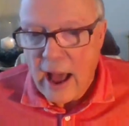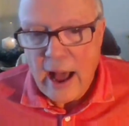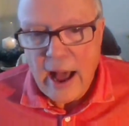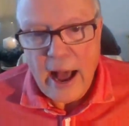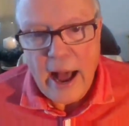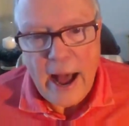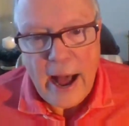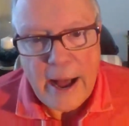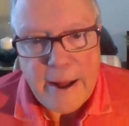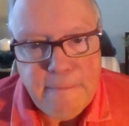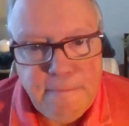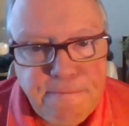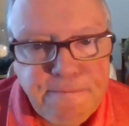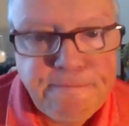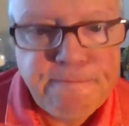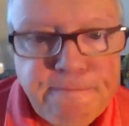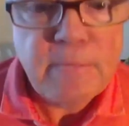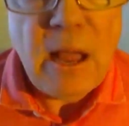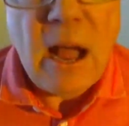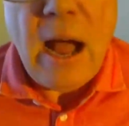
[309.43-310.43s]
Um,
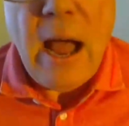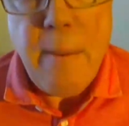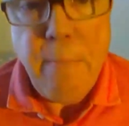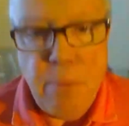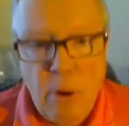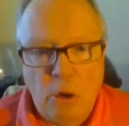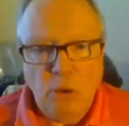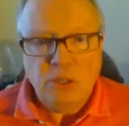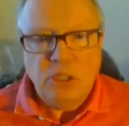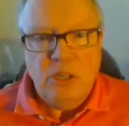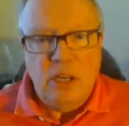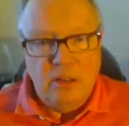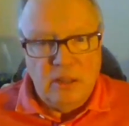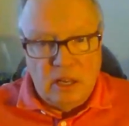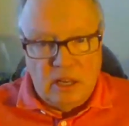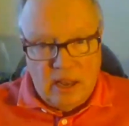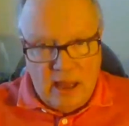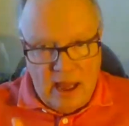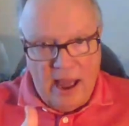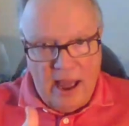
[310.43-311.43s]
I posted
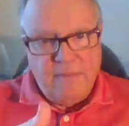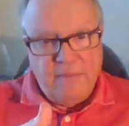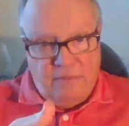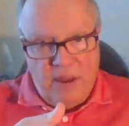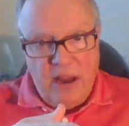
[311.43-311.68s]
the live